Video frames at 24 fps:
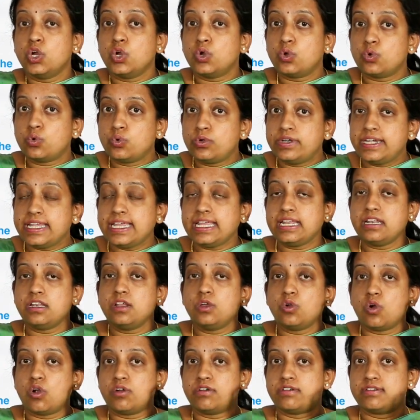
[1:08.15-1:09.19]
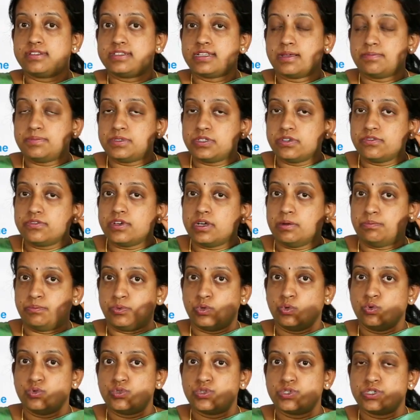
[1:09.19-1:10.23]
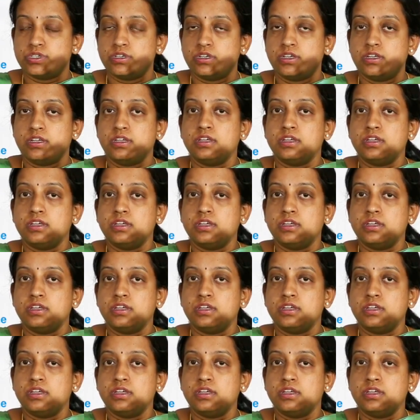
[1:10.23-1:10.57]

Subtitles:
routine contraceptive approach.